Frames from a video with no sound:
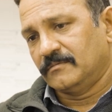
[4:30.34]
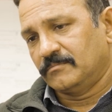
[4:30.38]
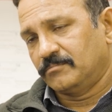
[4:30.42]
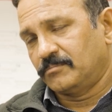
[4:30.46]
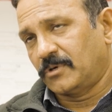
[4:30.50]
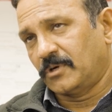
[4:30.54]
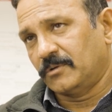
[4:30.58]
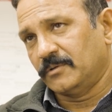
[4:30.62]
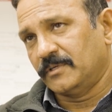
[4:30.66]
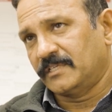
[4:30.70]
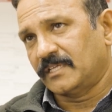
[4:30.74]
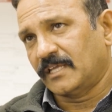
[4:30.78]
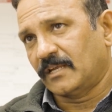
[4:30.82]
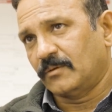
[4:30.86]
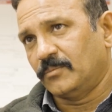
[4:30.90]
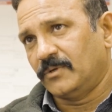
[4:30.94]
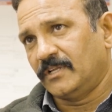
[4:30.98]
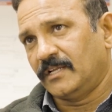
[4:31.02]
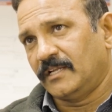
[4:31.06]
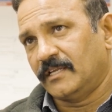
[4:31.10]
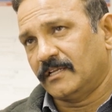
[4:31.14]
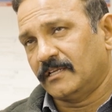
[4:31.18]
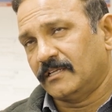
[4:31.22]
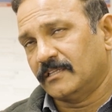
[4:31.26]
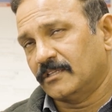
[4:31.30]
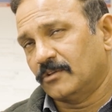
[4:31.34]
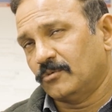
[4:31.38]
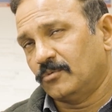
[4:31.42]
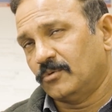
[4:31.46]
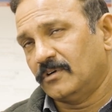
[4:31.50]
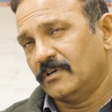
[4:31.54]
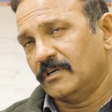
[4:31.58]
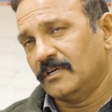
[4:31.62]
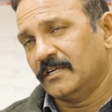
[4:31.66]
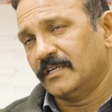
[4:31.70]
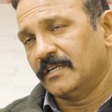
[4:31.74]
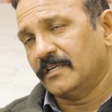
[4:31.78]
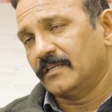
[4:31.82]
probably 10 billion in the
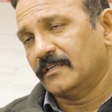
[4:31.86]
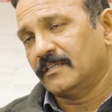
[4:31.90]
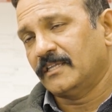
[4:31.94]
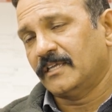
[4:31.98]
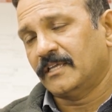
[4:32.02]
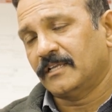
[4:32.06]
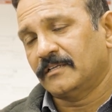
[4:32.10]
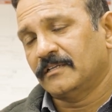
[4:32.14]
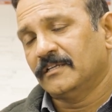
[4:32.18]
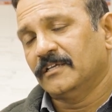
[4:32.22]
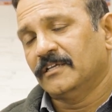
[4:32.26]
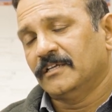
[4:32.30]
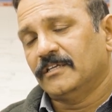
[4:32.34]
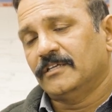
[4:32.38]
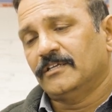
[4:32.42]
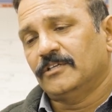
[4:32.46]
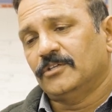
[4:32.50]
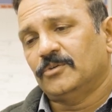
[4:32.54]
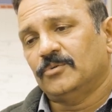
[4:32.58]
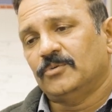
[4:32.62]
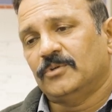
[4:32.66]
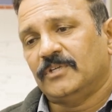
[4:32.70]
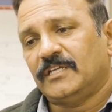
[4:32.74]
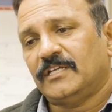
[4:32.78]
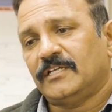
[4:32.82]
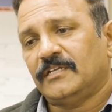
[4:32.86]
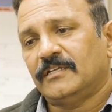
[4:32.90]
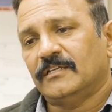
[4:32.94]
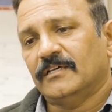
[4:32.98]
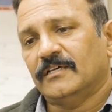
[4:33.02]
world, and then you need